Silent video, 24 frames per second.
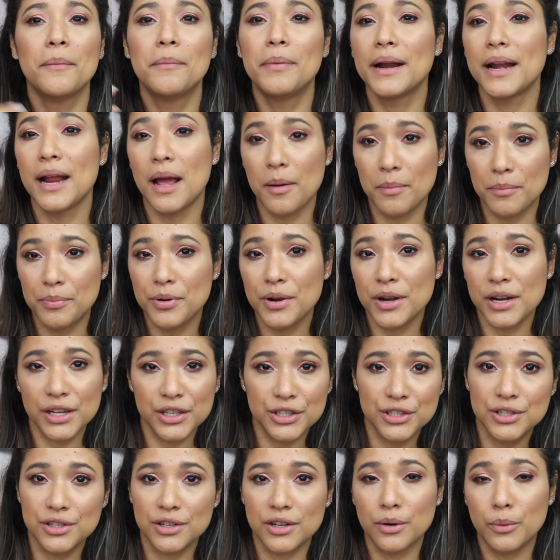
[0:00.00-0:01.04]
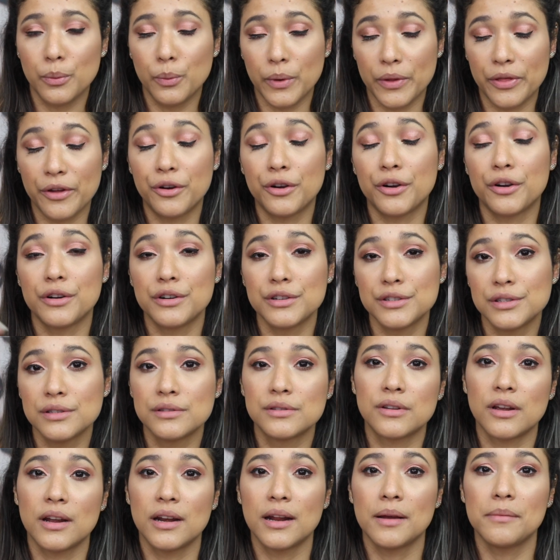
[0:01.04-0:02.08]
but I'm pretty sure with hers
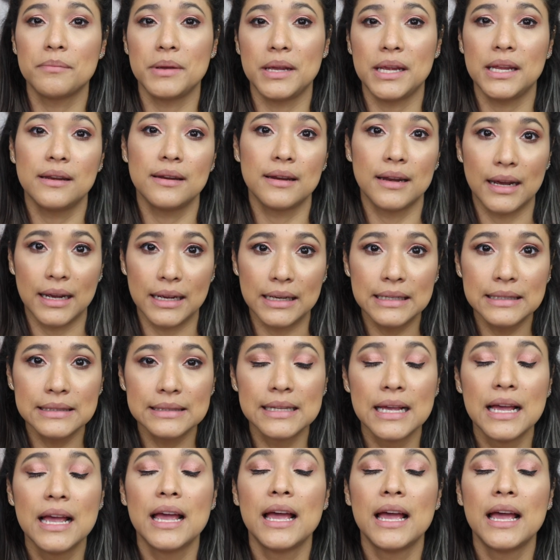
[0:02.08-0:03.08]
it's gonna be nice.